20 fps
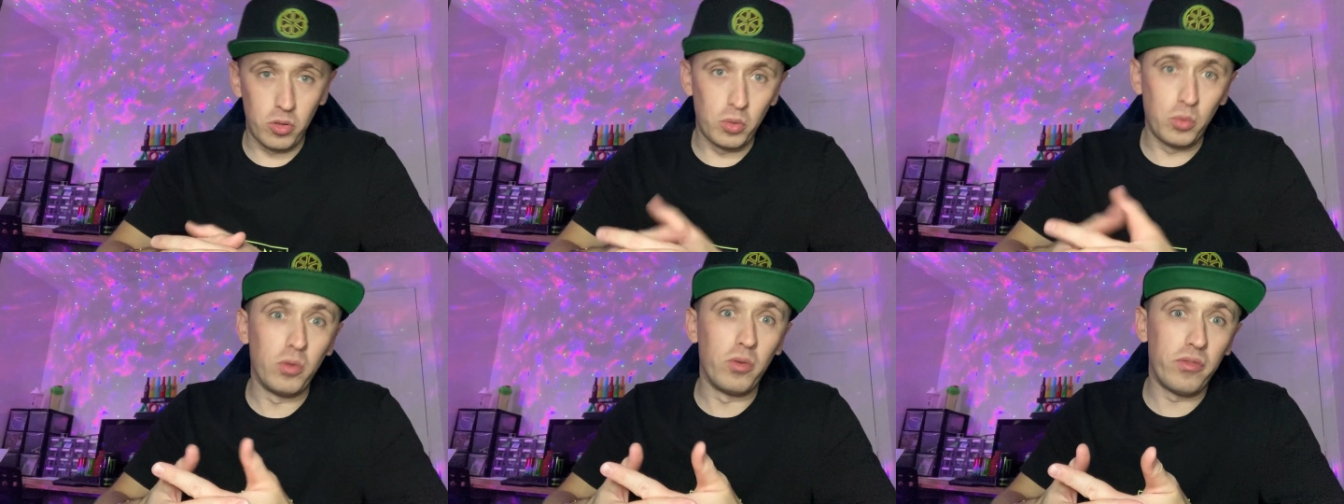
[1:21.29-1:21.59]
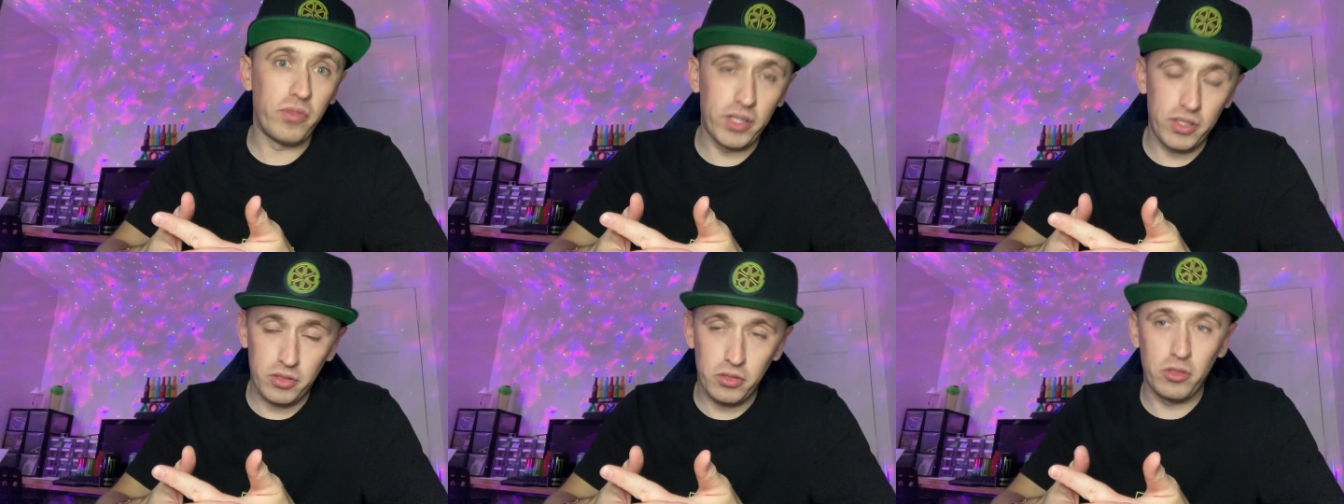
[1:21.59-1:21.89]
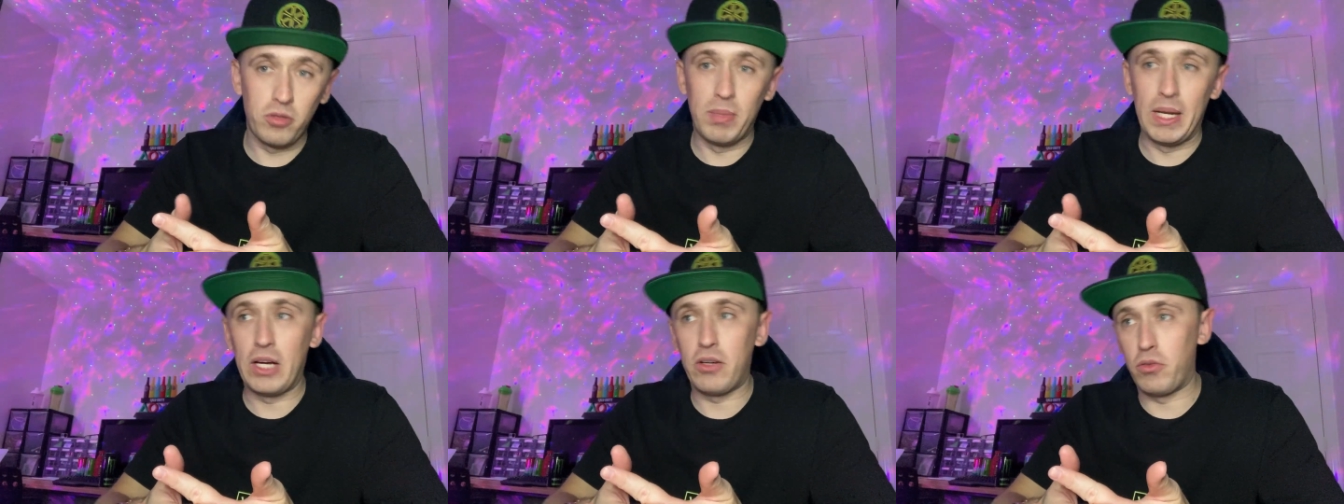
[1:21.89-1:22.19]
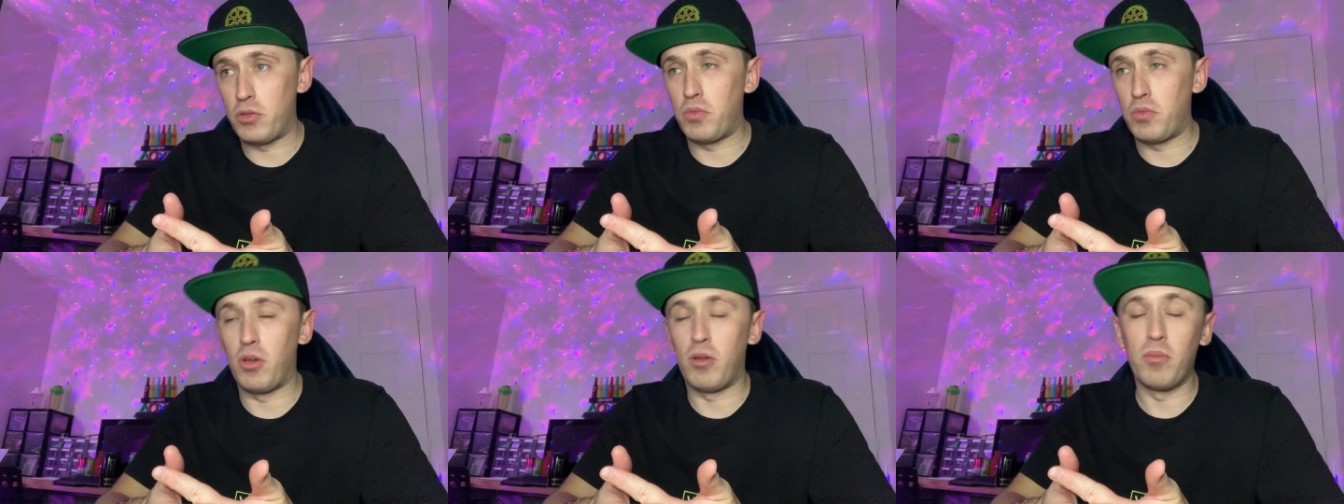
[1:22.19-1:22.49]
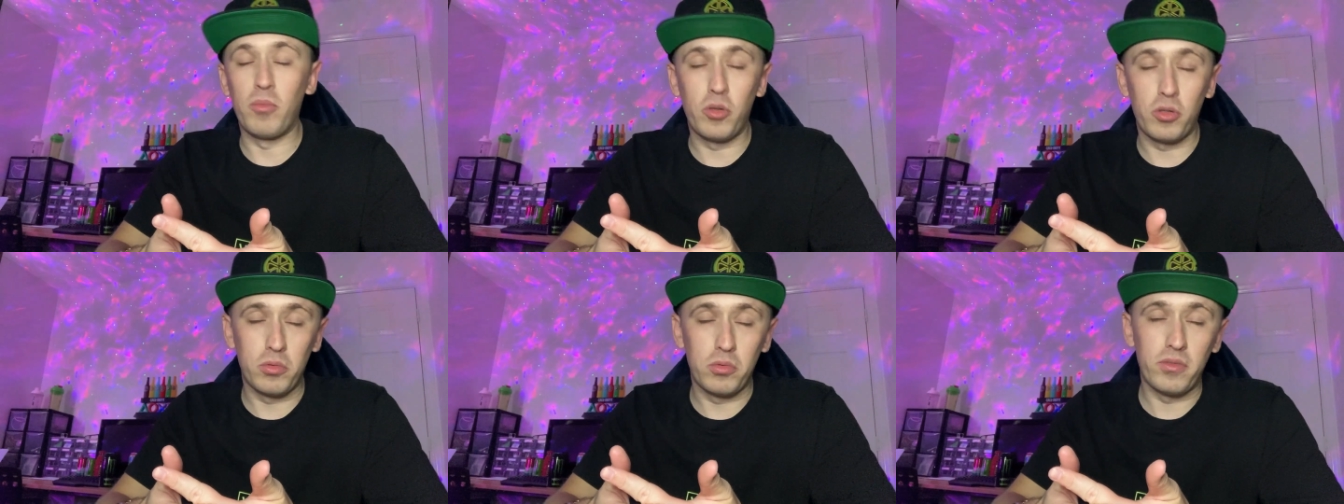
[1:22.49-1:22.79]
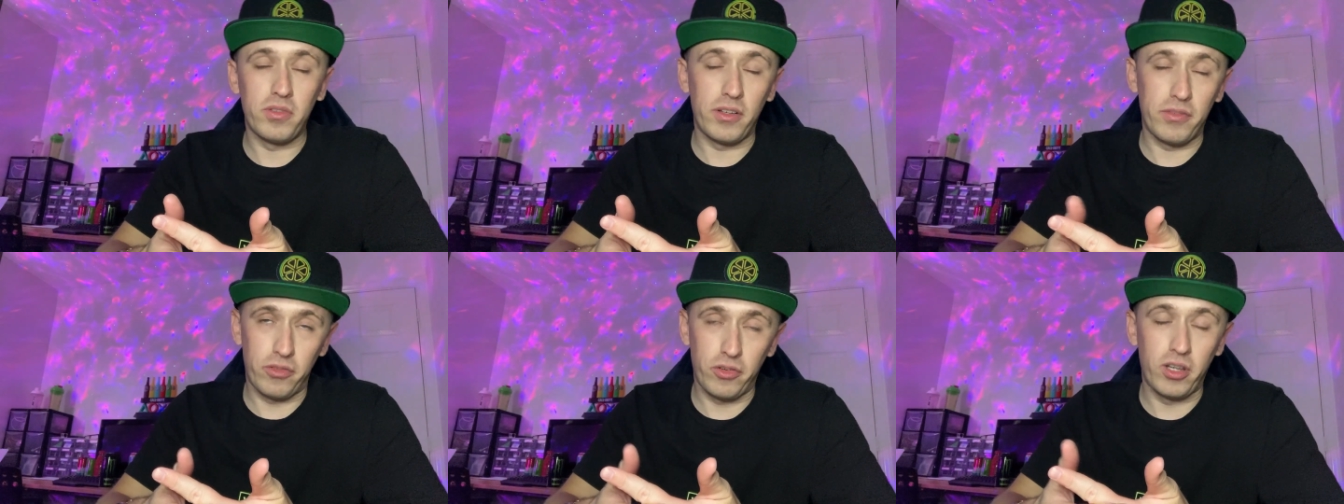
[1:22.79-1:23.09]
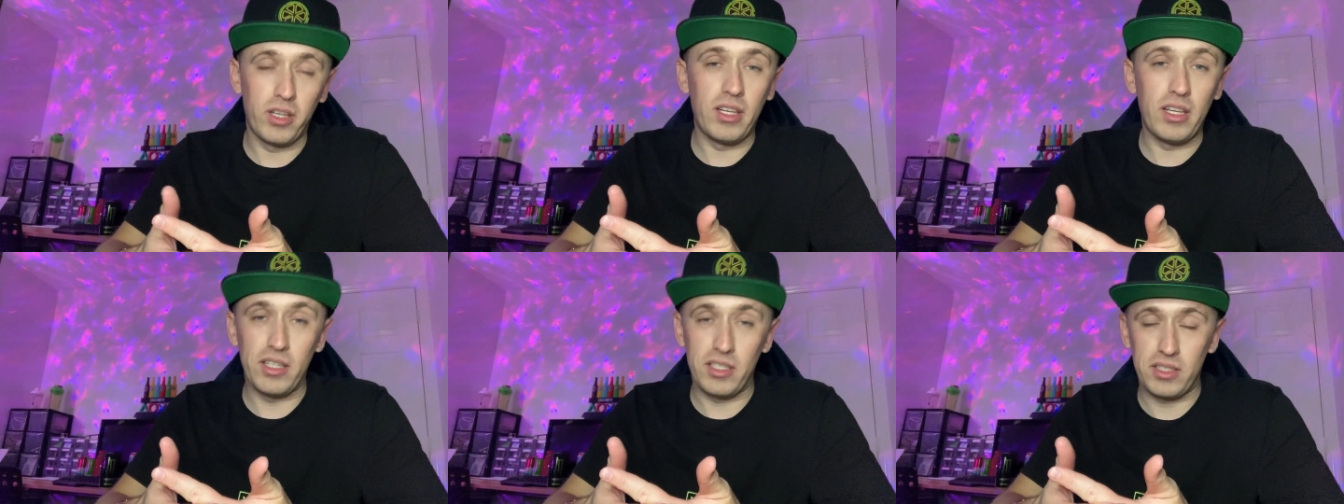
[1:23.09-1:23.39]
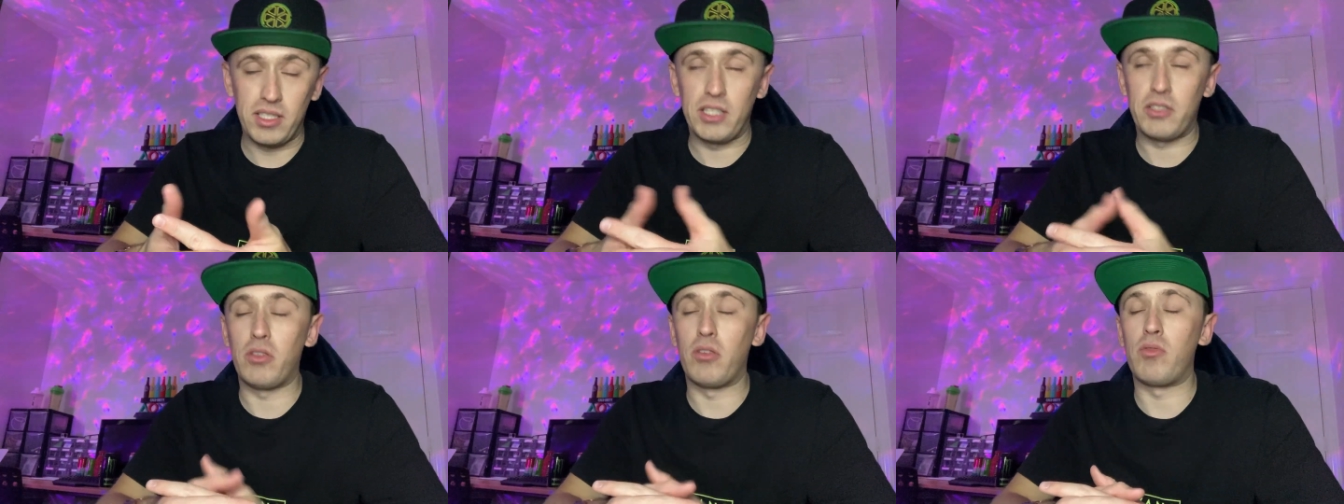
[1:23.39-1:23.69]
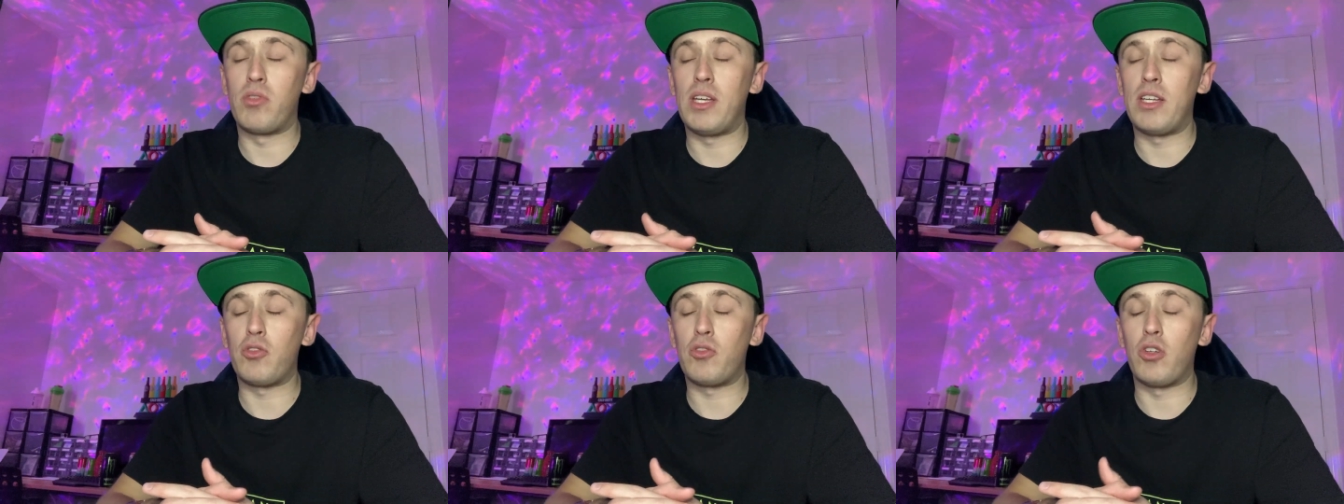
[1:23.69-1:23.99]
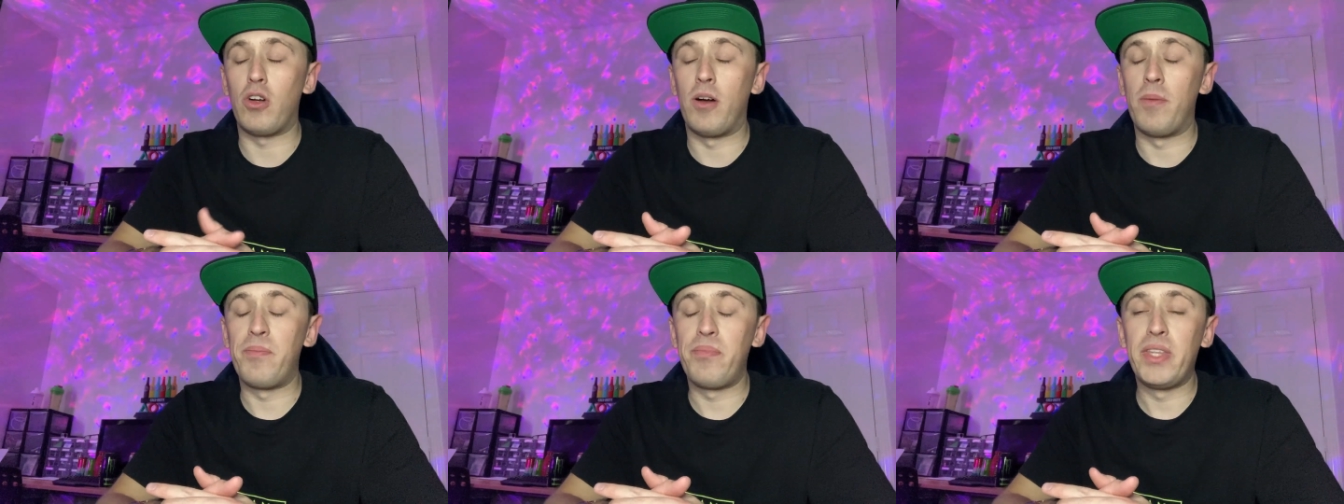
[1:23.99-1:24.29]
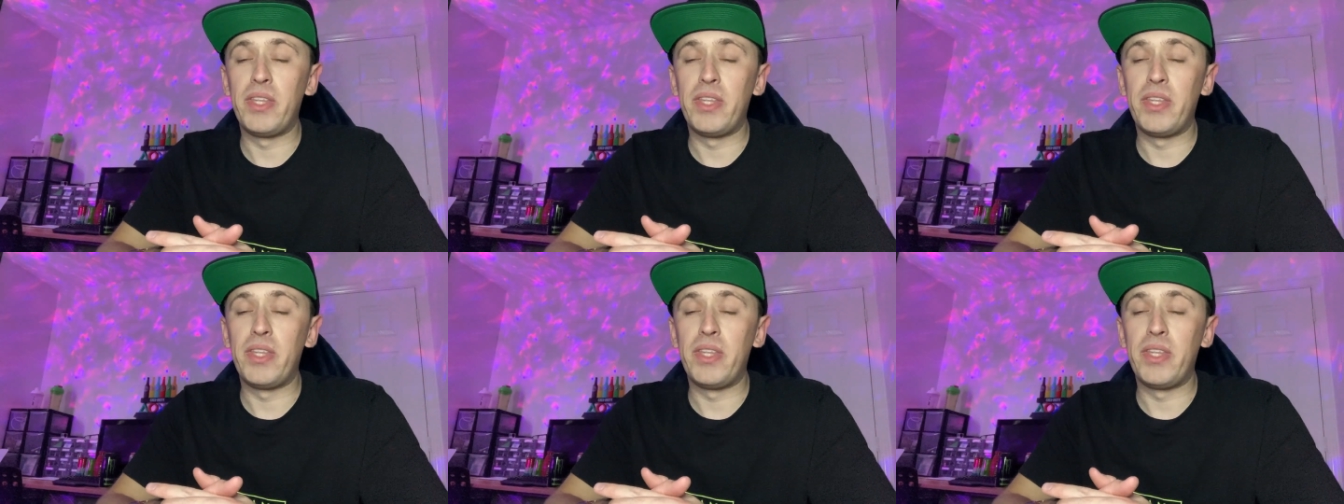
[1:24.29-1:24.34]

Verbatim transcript: Warfare 2, Black Ops 1, Modern Warfare 3, etc., etc.